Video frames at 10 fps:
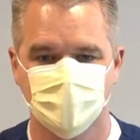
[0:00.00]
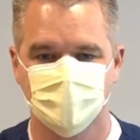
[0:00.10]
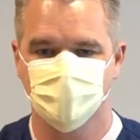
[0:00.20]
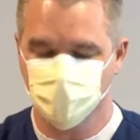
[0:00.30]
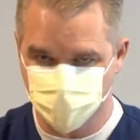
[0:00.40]

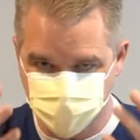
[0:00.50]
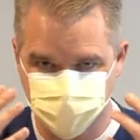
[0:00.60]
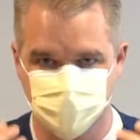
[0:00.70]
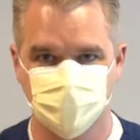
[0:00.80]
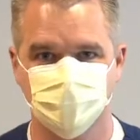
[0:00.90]
you could
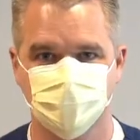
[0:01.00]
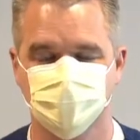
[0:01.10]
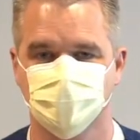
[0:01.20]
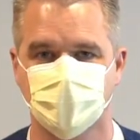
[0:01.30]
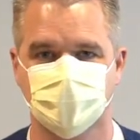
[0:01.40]
still
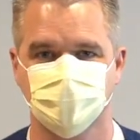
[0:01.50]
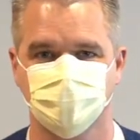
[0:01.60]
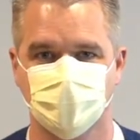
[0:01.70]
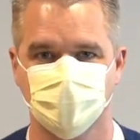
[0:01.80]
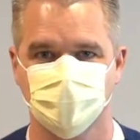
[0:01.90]
contract the
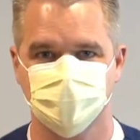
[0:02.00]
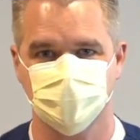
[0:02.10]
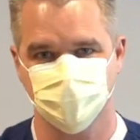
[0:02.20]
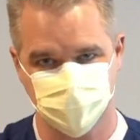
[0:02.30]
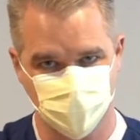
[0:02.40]
virus
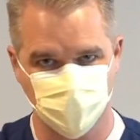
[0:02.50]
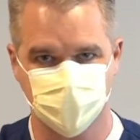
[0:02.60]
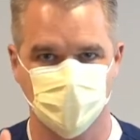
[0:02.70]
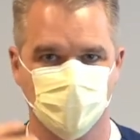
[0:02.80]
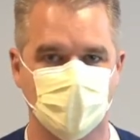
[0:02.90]
if
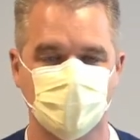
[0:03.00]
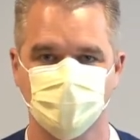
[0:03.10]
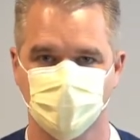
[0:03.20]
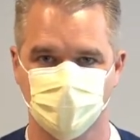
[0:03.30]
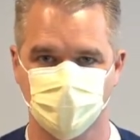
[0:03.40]
somebody
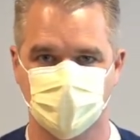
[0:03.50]
around you